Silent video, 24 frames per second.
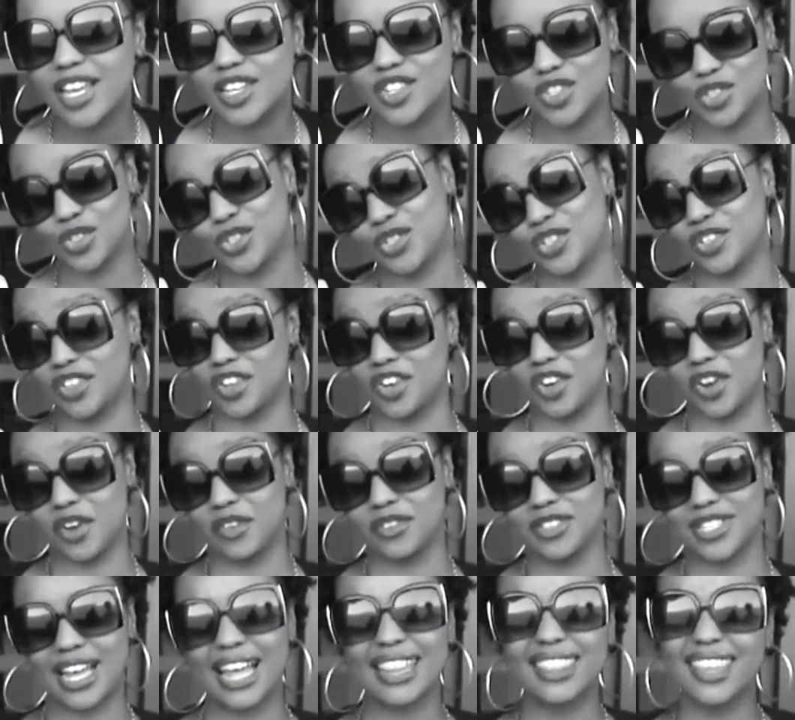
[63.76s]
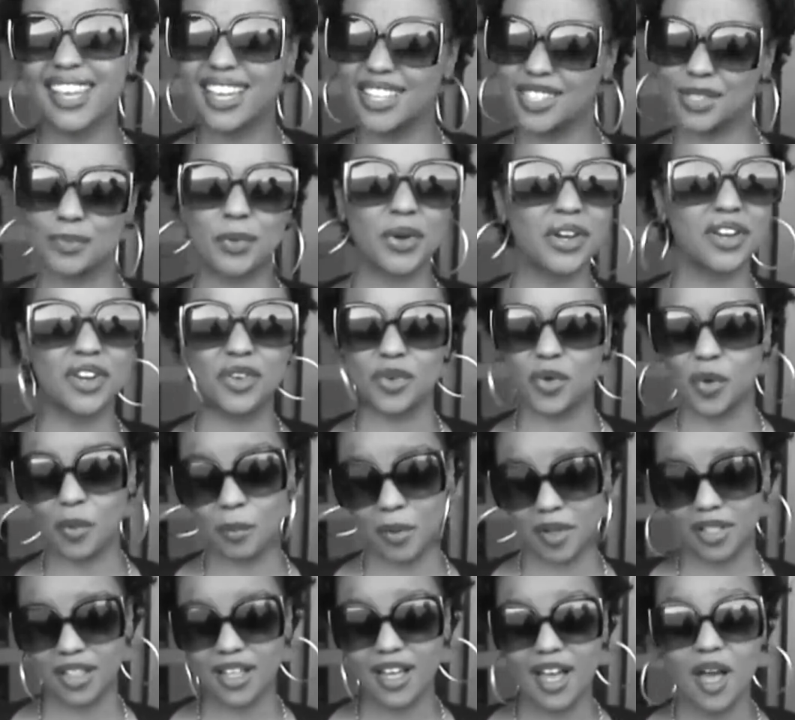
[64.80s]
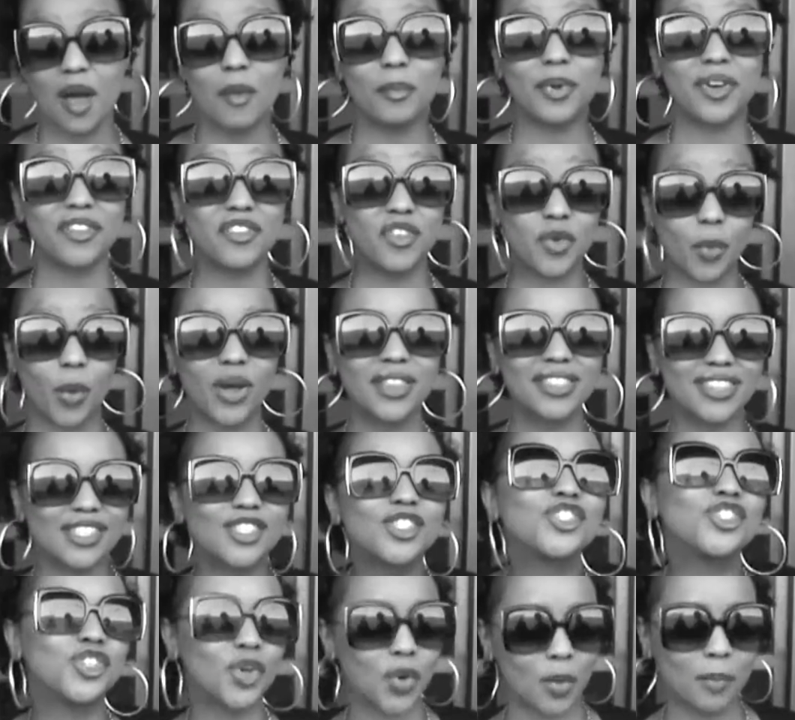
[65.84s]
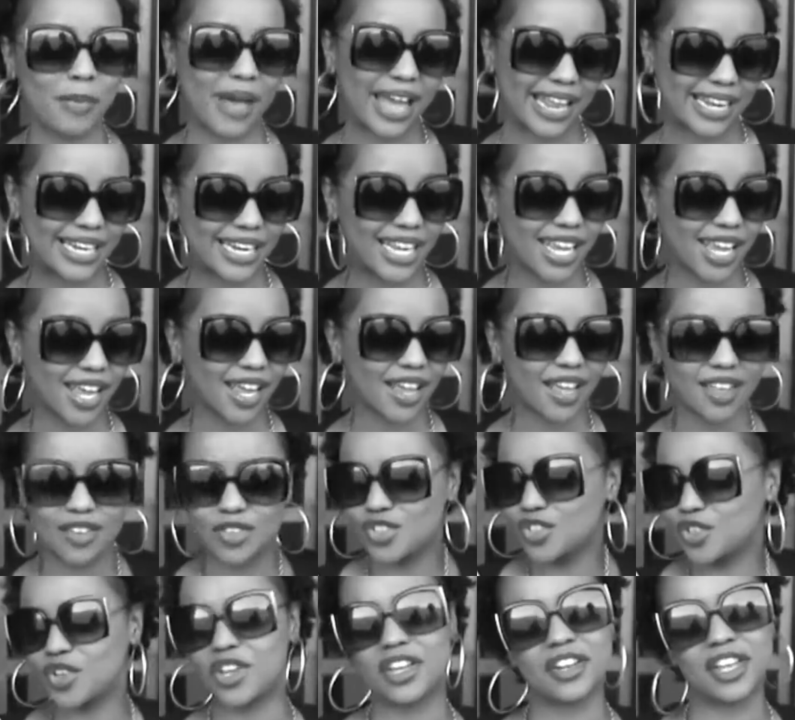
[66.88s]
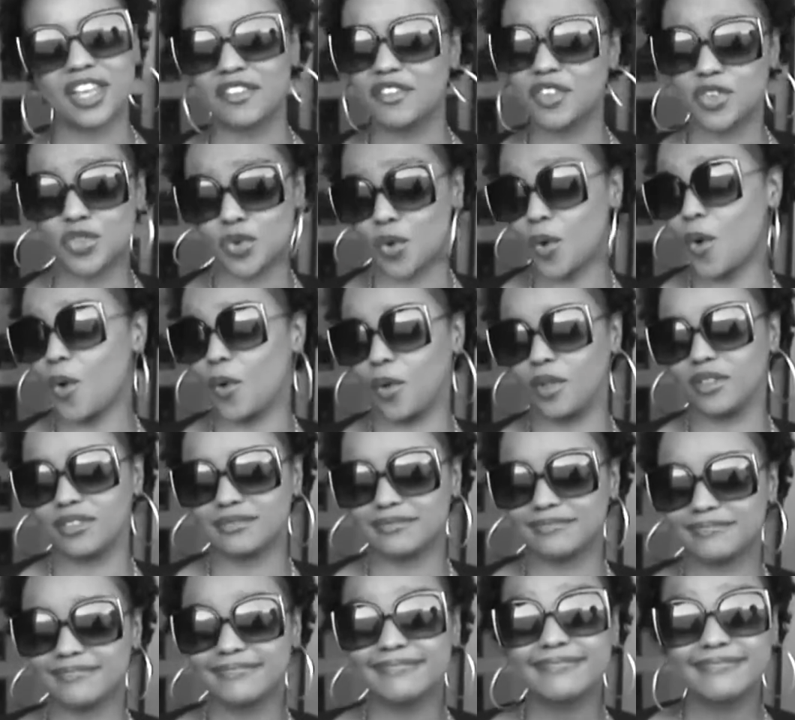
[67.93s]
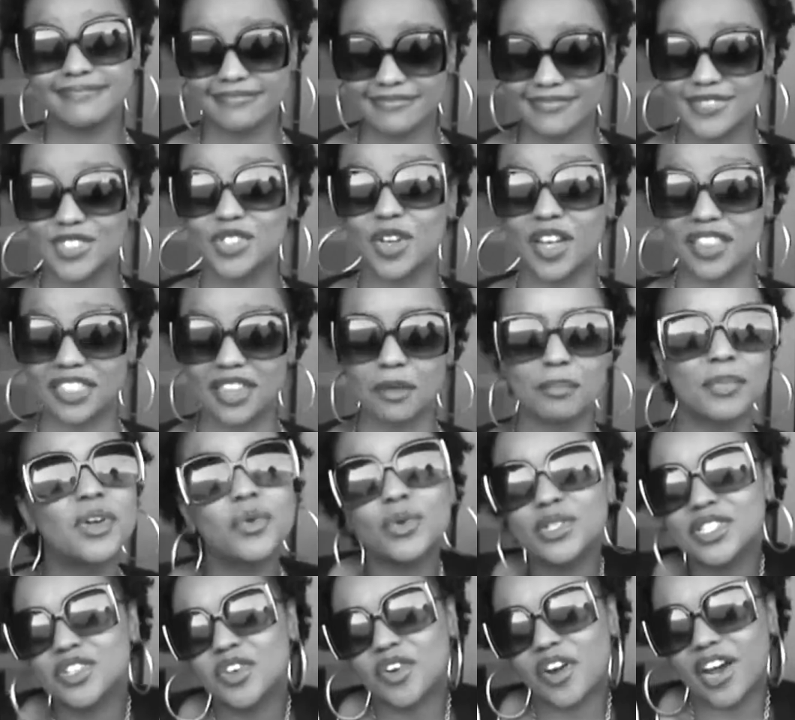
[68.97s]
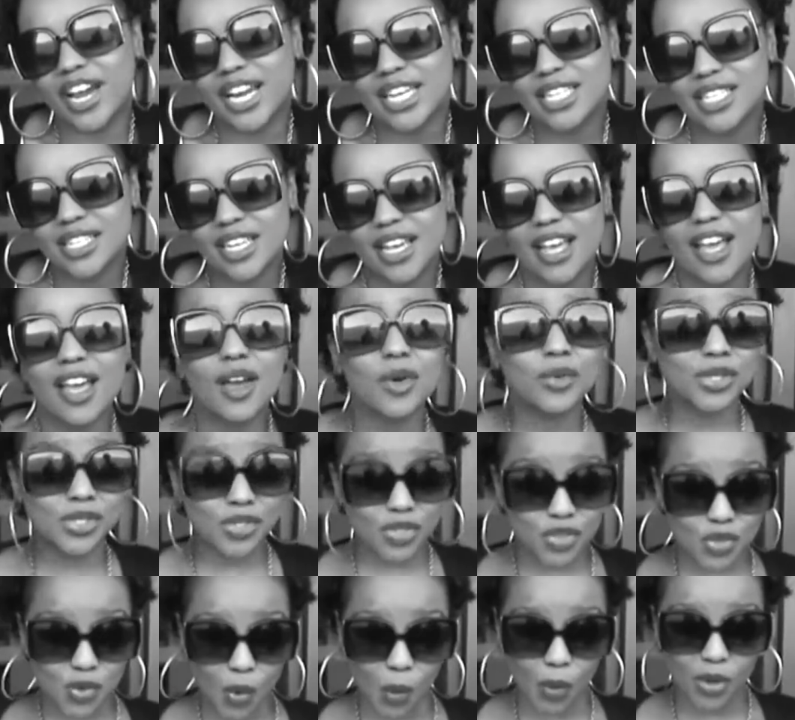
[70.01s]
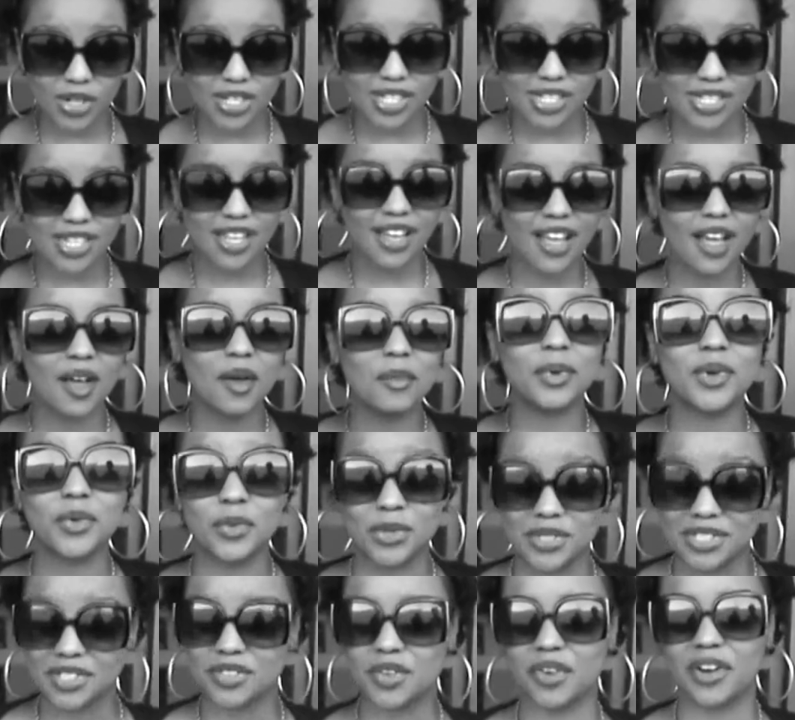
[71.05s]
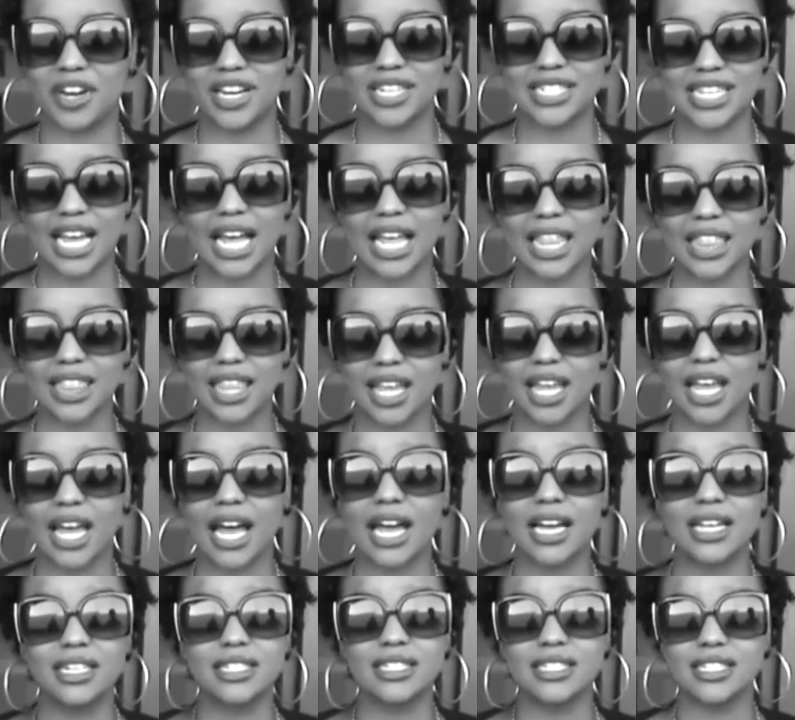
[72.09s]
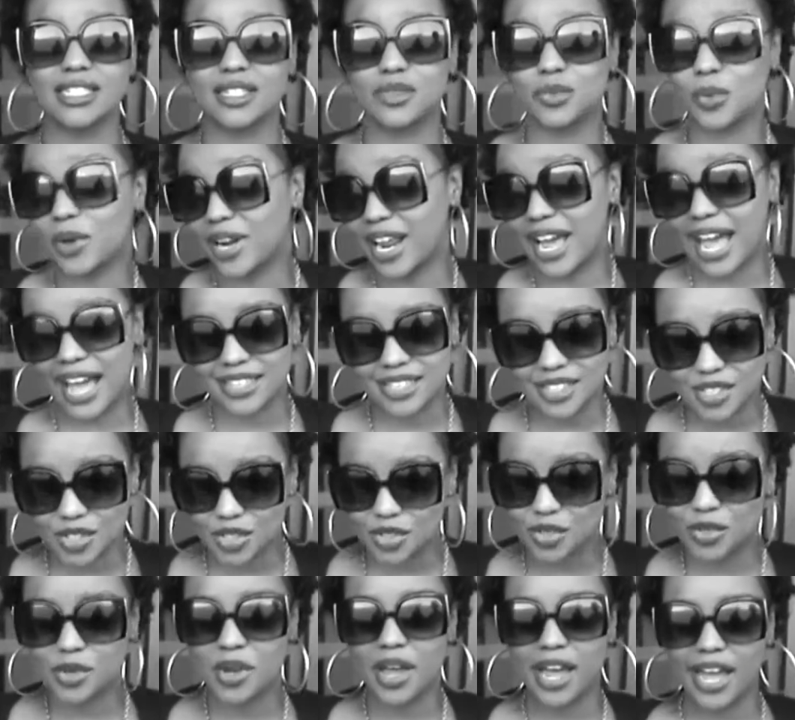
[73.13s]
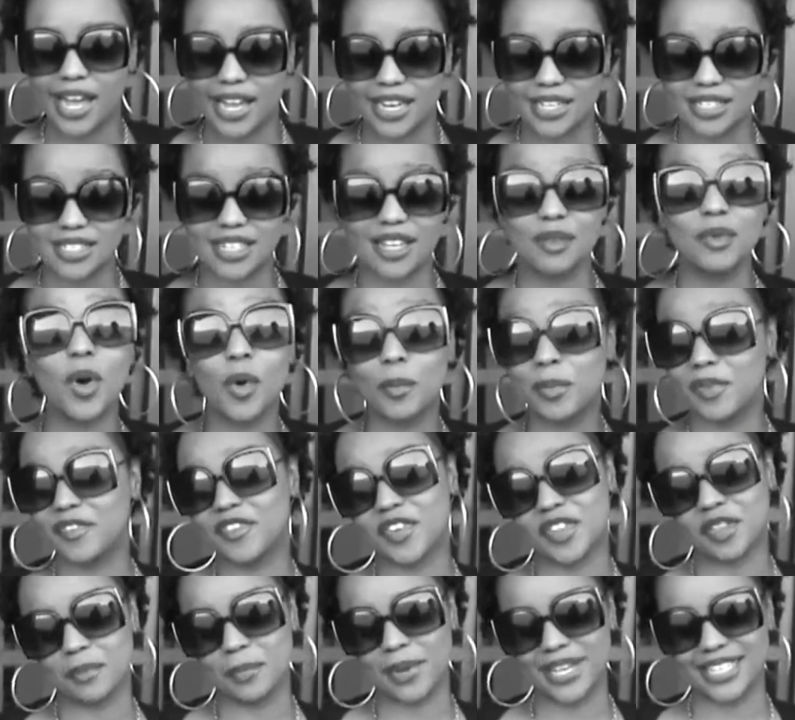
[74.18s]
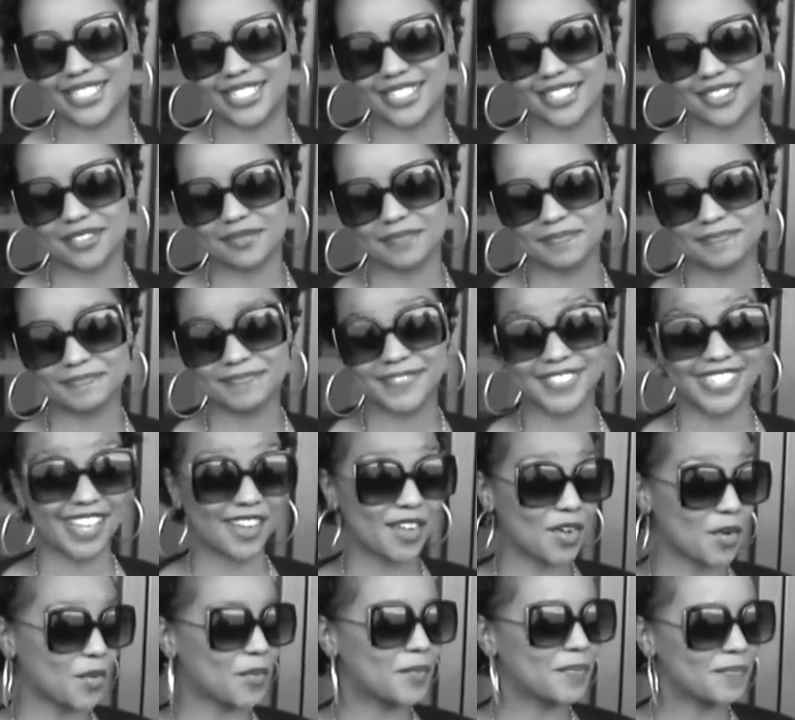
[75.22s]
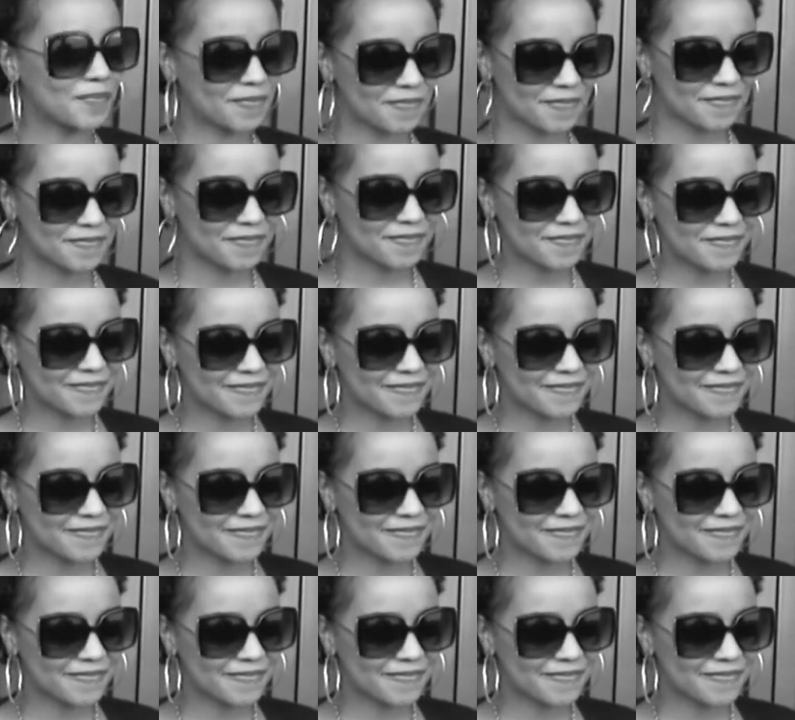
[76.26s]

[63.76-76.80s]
get used to the nerves. I think it's pretty normal. But if you want this so badly, then you can give it your all. So I think, but it was great. It was short, but it was great. I think I did what I had to do, and hoping for the best.